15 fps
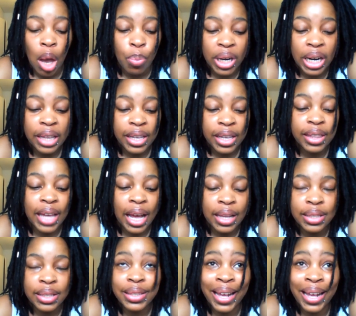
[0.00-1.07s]
but I think
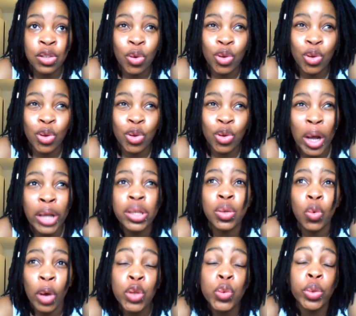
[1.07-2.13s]
that's that's also once
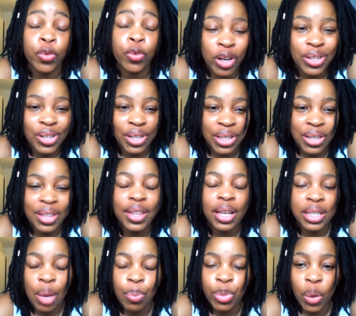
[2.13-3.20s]
once we've registered, that's
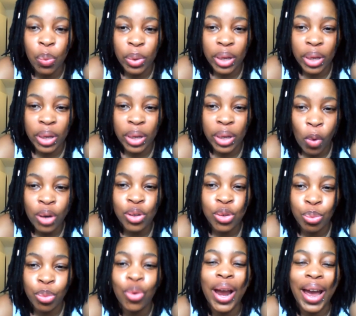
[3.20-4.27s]
something we want to
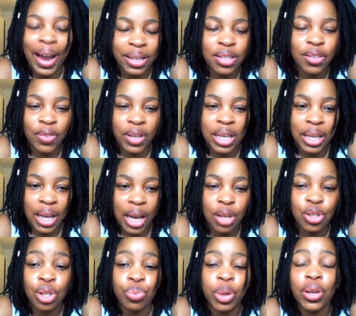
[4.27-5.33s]
more actively engage
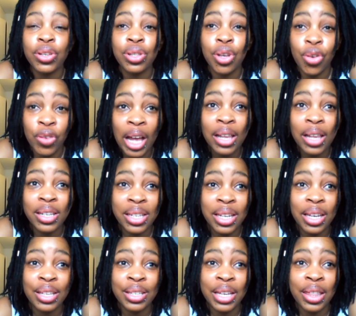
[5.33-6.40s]
in because the reality
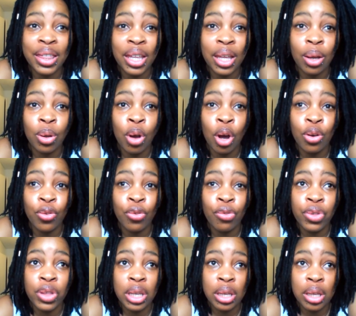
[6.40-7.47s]
is, I think a lot of
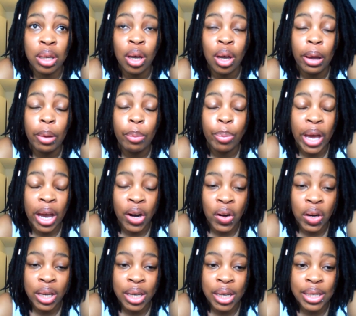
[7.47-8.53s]
the
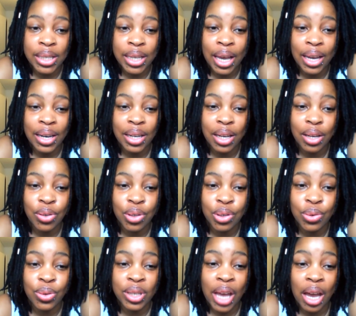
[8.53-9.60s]
barriers and
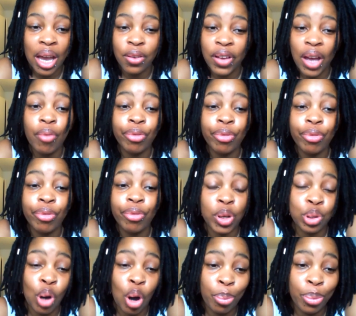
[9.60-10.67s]
issues kind of come from the
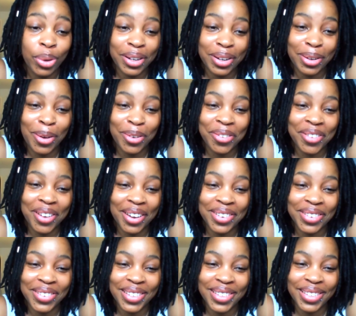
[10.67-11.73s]
top in a lot of
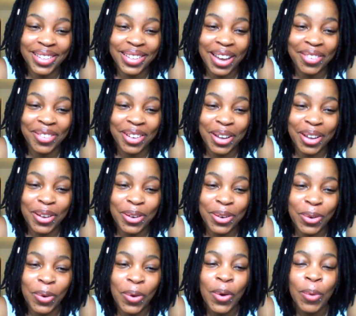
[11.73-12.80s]
countries in Africa. You
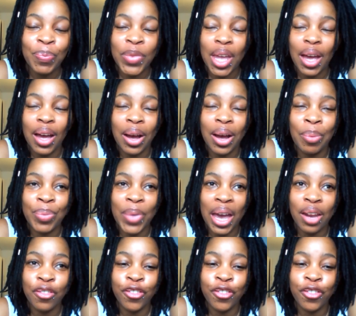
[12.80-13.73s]
know, um, the